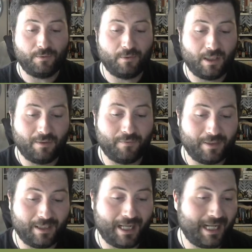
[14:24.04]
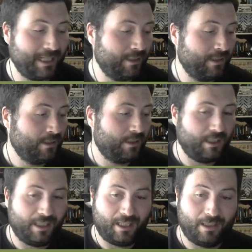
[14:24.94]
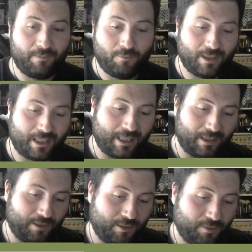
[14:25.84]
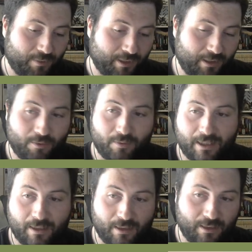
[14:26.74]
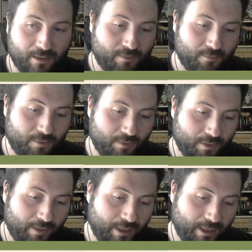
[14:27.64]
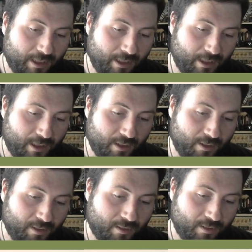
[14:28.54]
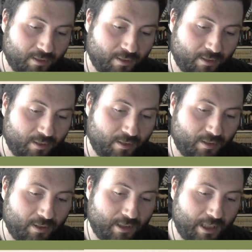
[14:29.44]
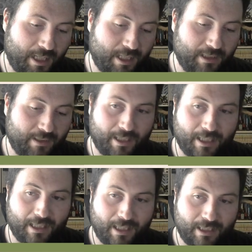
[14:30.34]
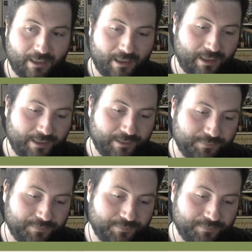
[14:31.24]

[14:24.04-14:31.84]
of the eye. What I can do really quick is we'll go ahead and add in that highlight.